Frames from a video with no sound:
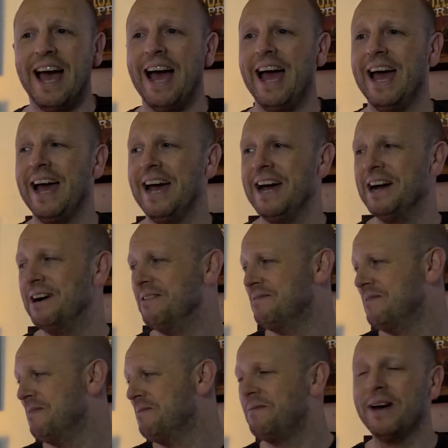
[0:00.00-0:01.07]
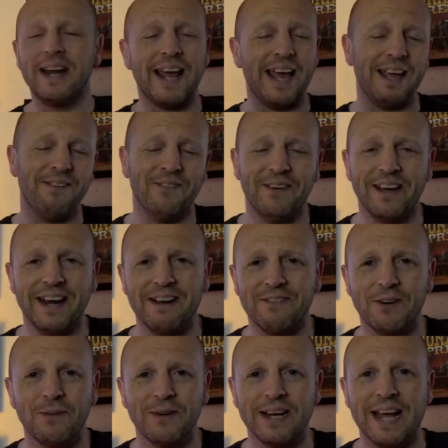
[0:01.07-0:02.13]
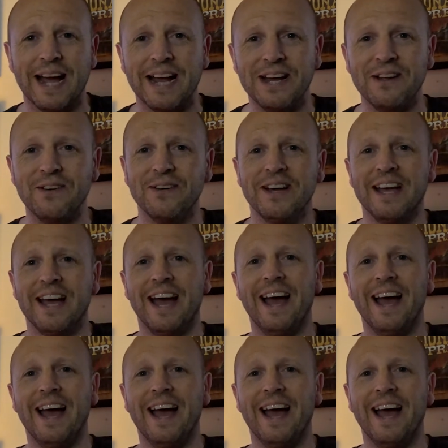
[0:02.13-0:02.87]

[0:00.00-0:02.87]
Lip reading: But hey, whatever, what do I know?